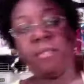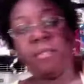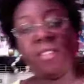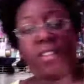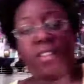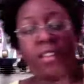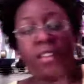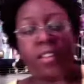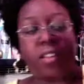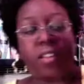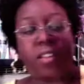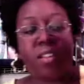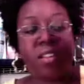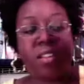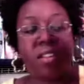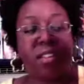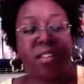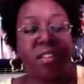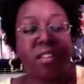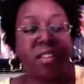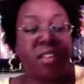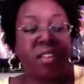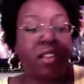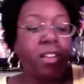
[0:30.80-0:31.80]
the
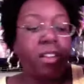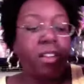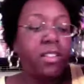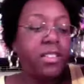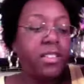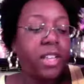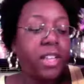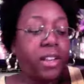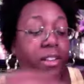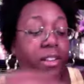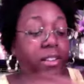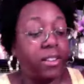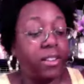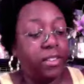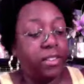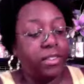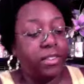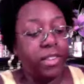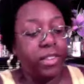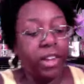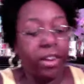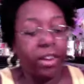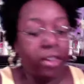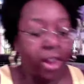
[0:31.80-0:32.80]
title of this
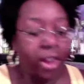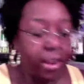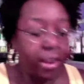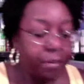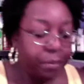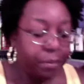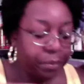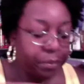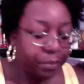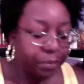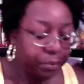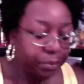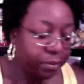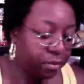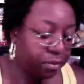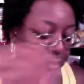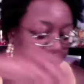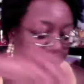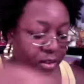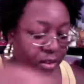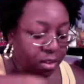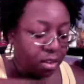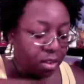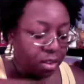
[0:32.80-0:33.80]
video, right?
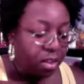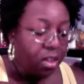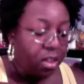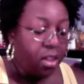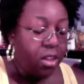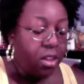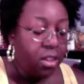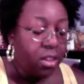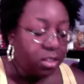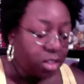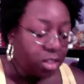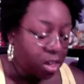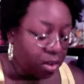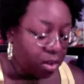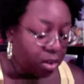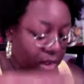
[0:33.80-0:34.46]
So I